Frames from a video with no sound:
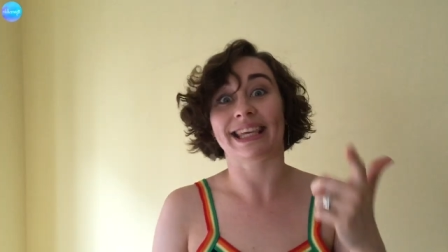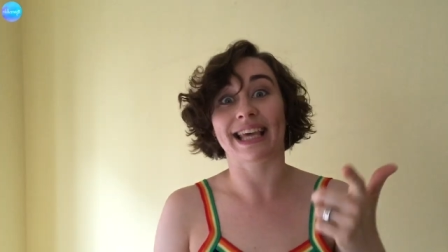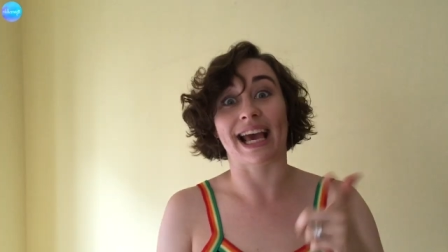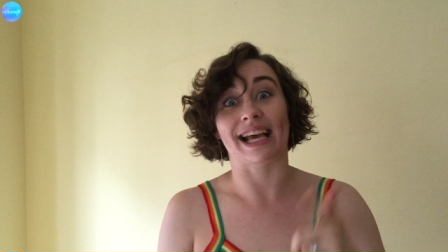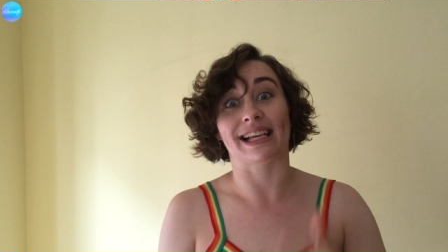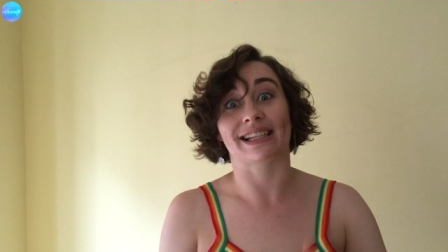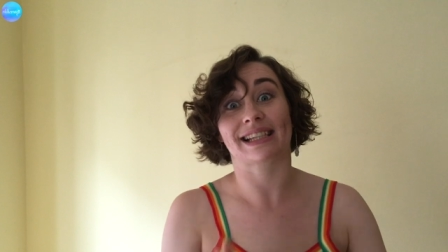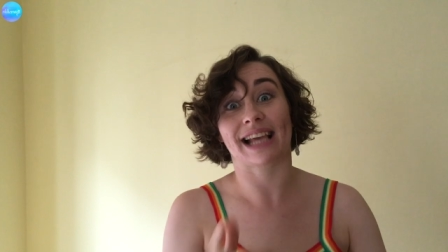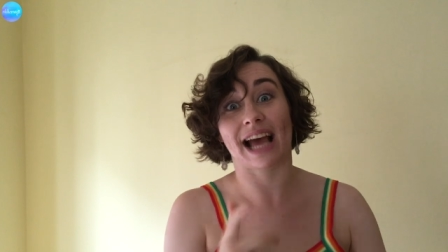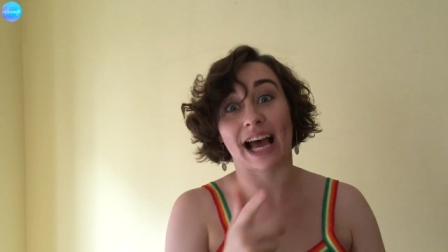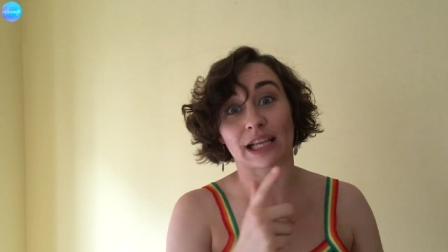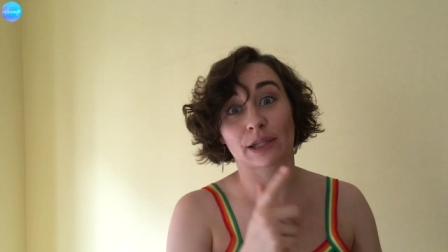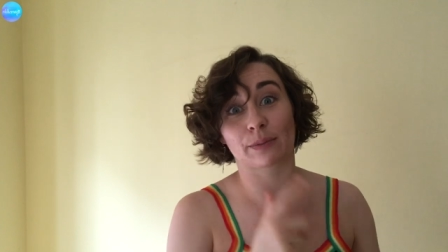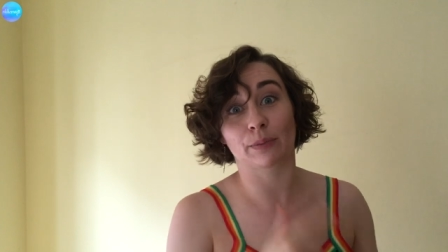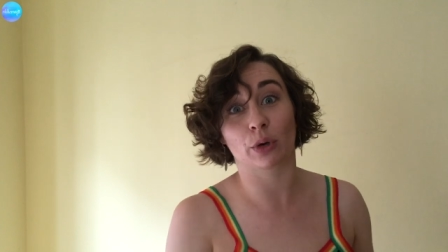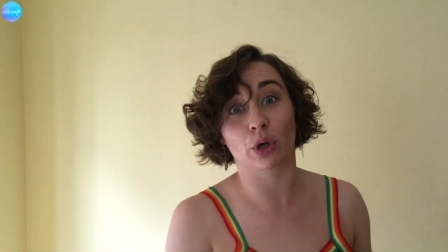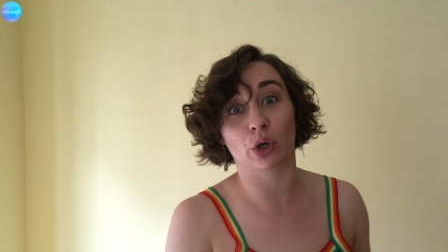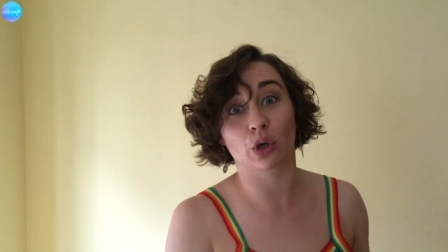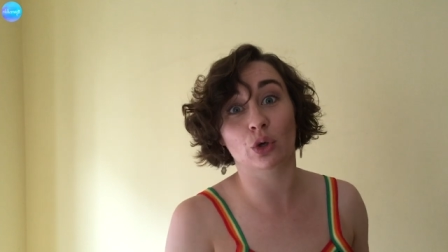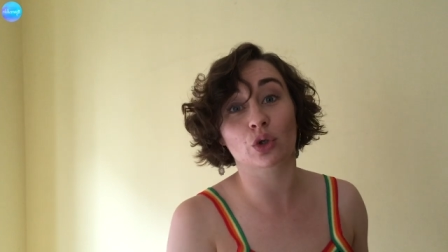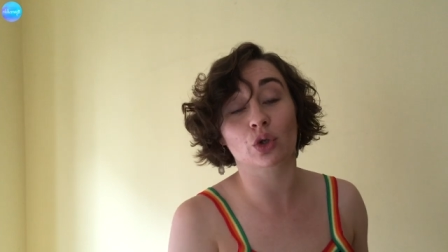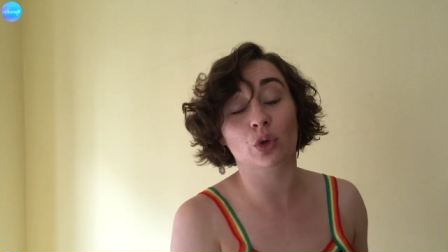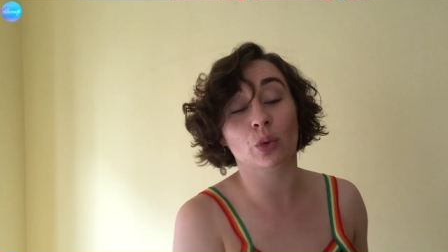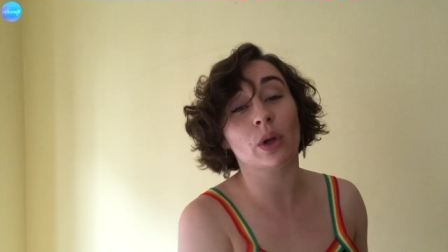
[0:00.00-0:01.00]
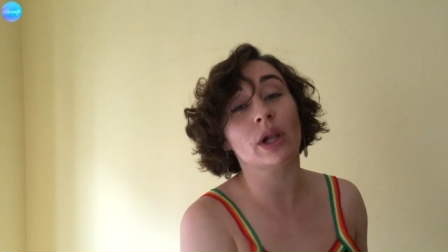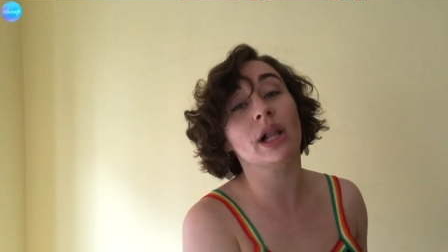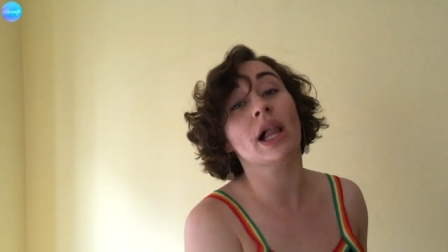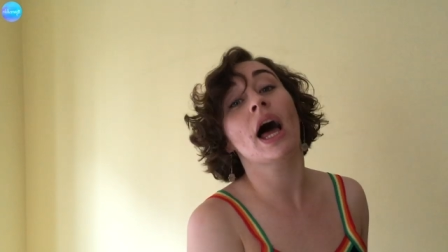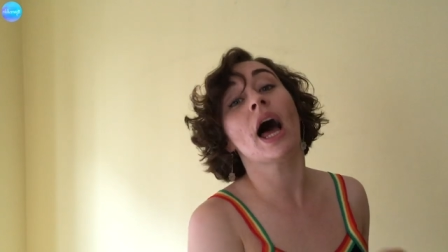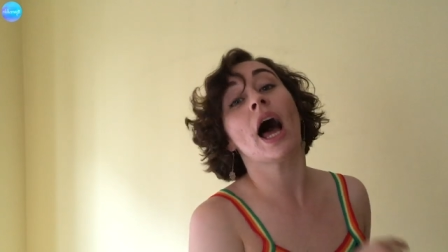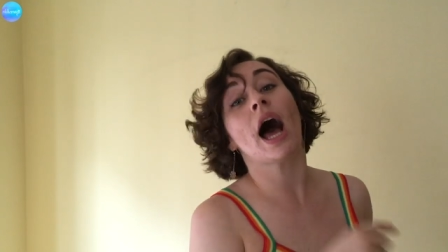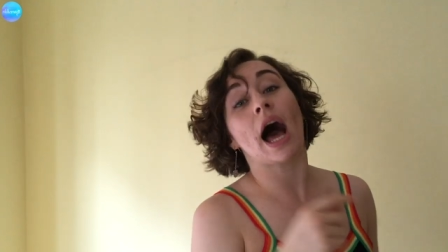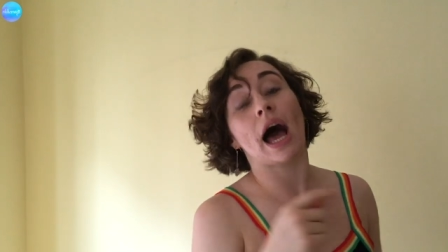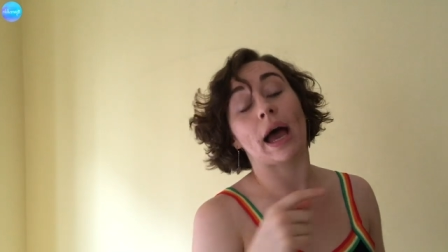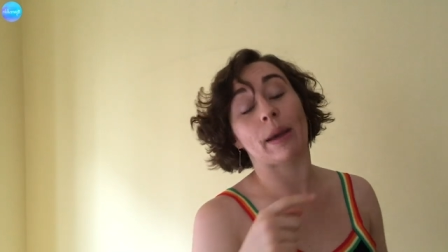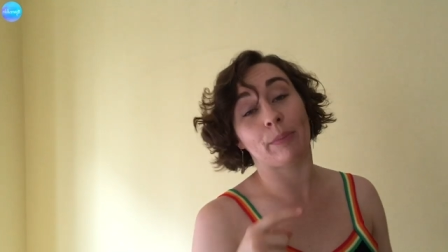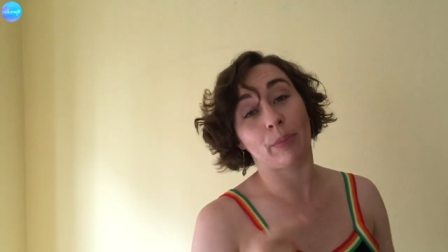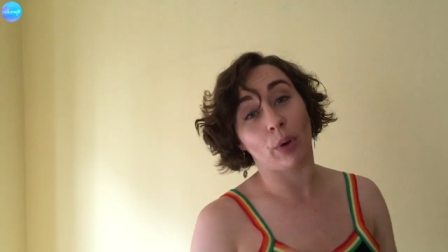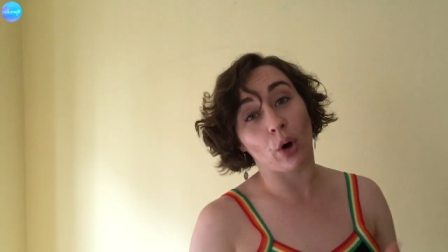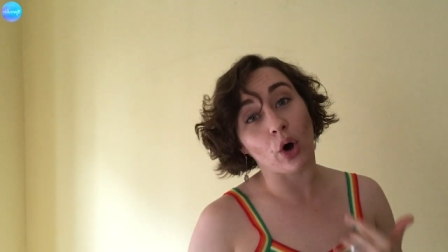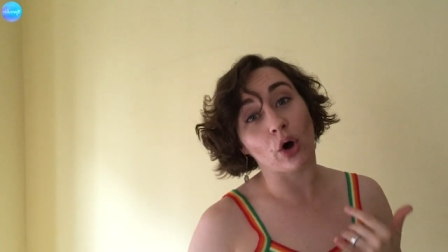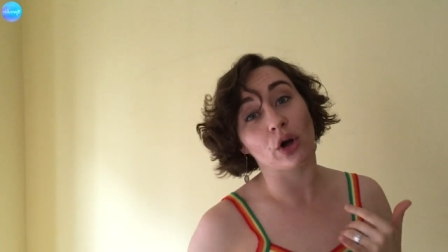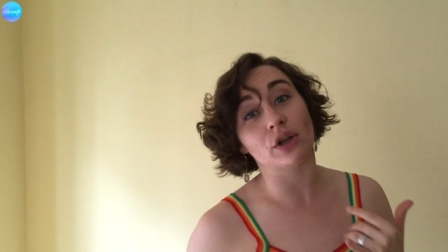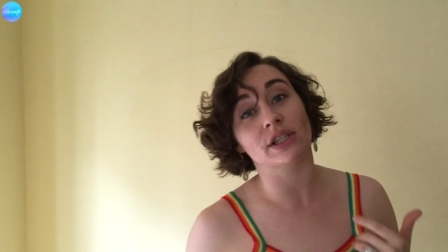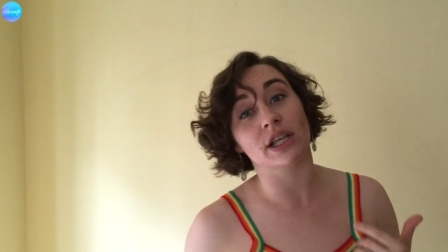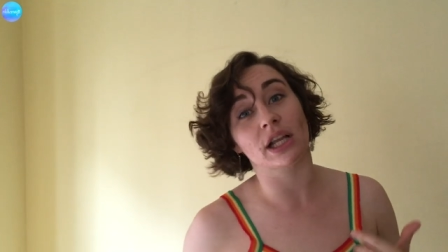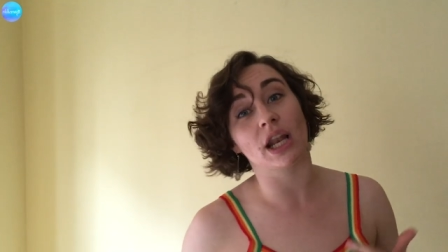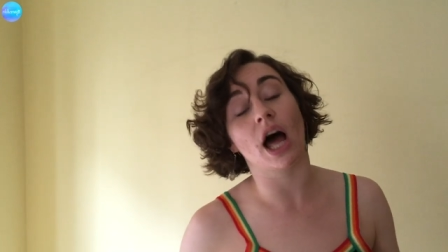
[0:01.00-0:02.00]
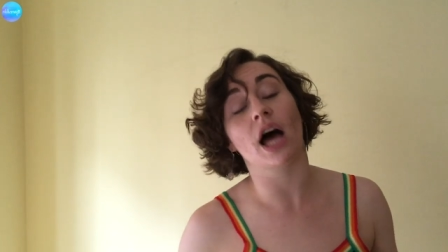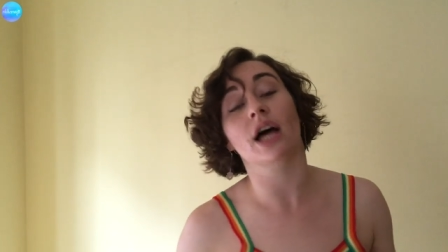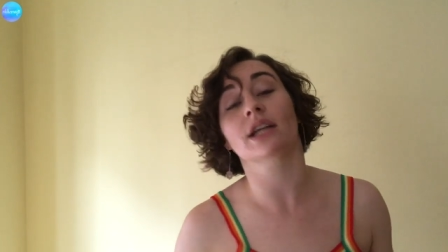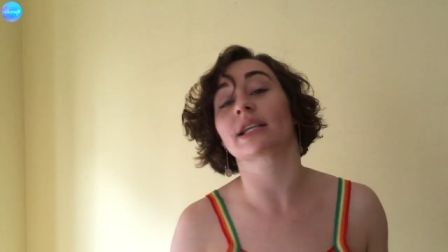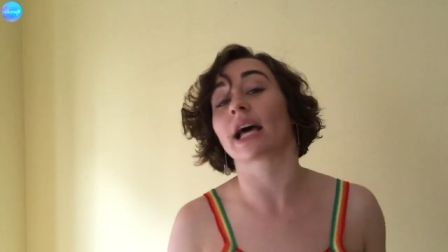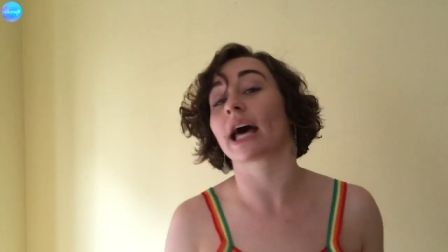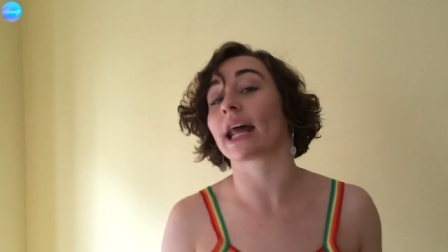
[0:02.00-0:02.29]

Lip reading: Yes, as per usual, I pause a lot